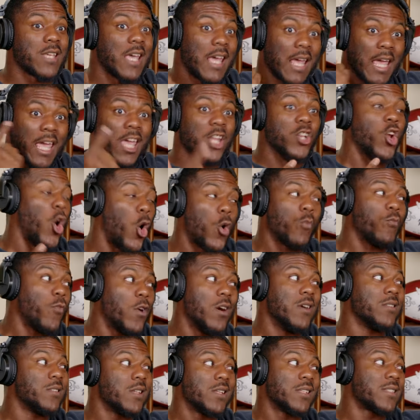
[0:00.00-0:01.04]
and hitting home
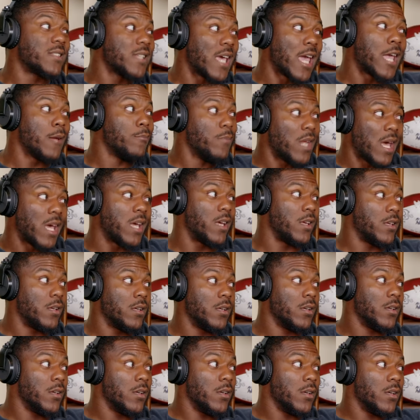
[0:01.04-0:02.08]
runs in the same day.
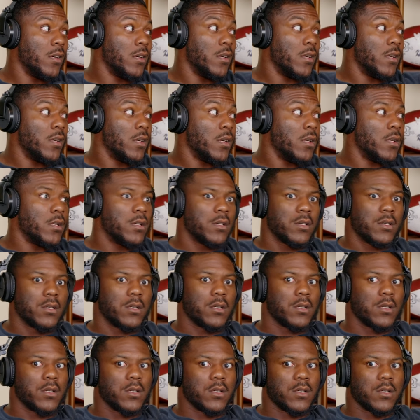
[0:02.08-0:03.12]
For sure. Nah, that's
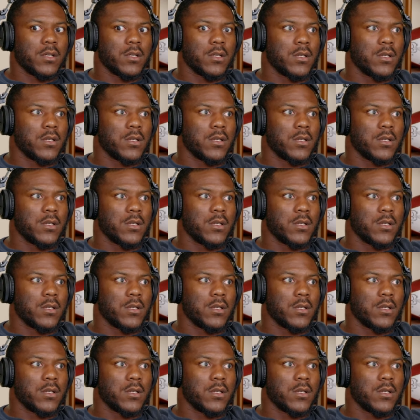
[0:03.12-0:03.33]
crazy.